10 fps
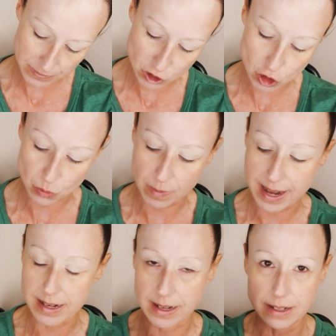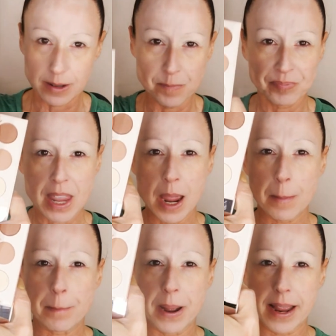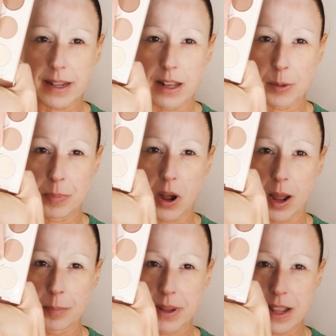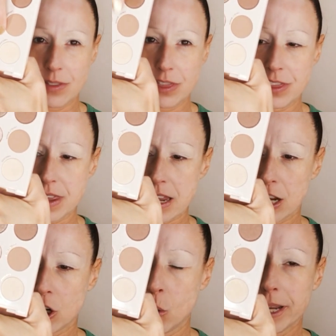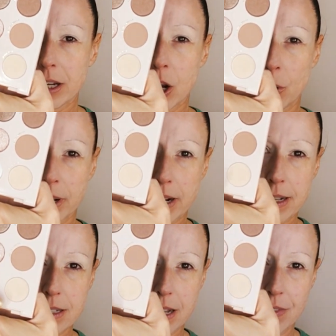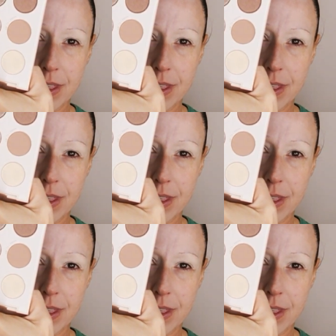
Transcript: Shredded by ColourPop in the Going Coconuts, and